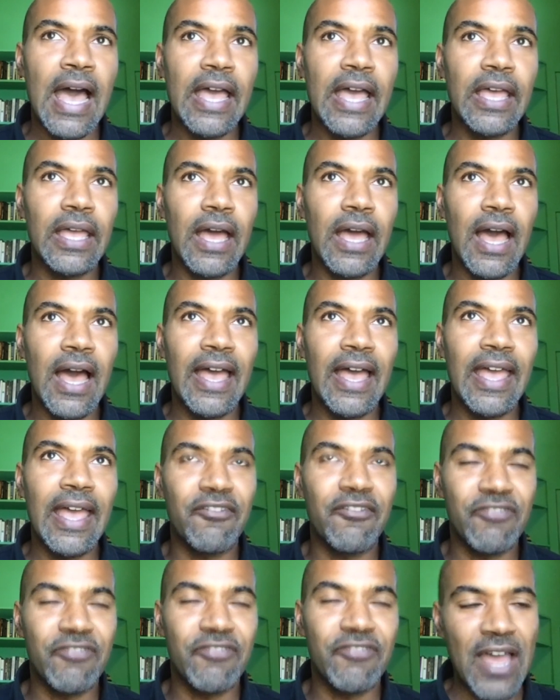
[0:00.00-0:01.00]
I, I
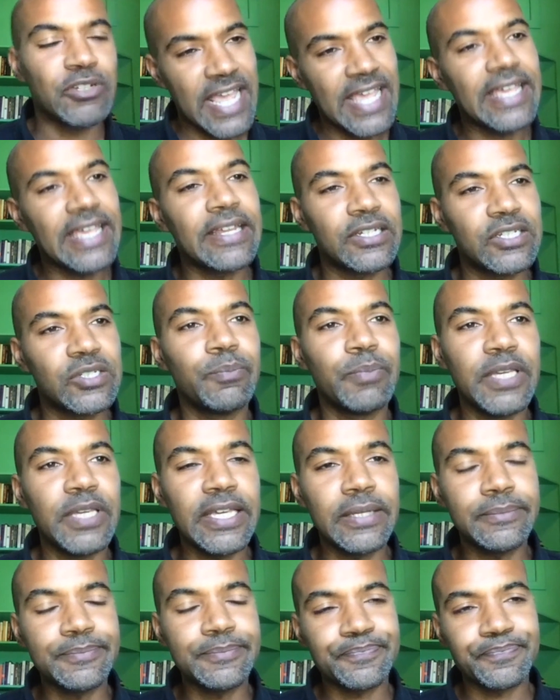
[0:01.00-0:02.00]
have now taken to
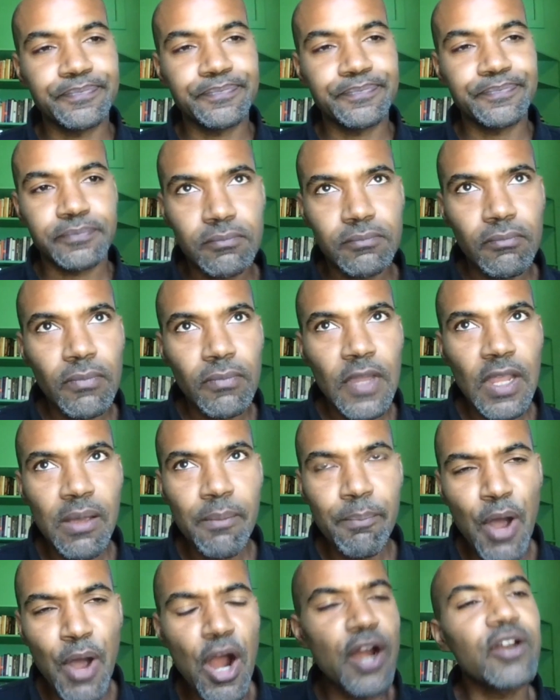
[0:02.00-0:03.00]
be
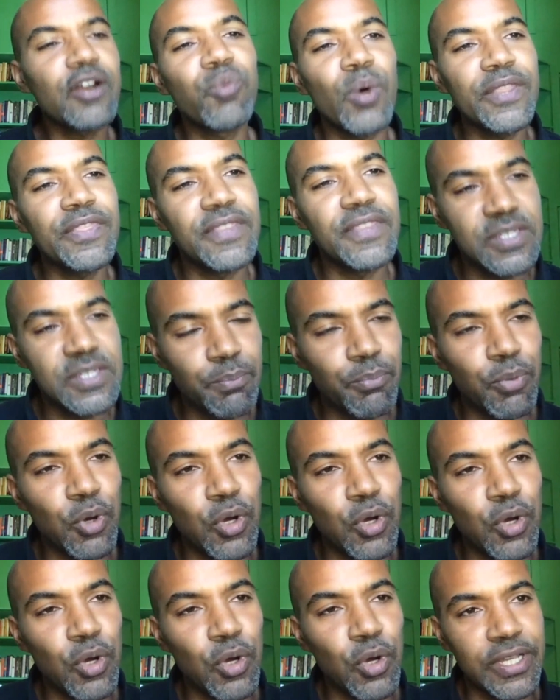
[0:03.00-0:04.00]
part of what this
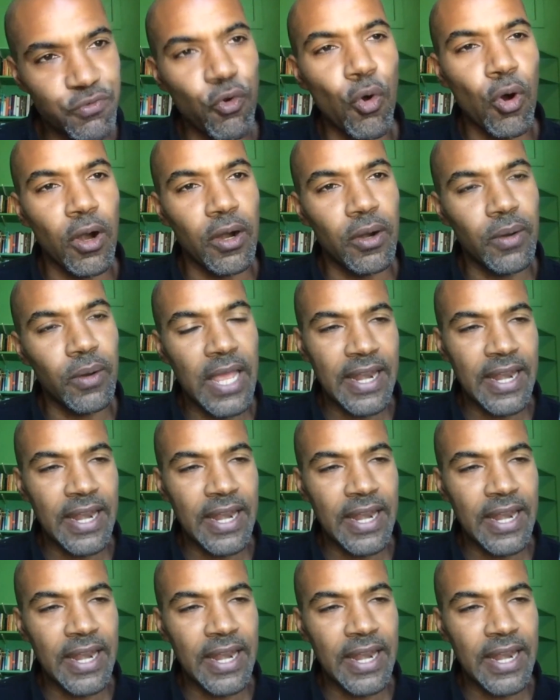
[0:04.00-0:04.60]
book is for.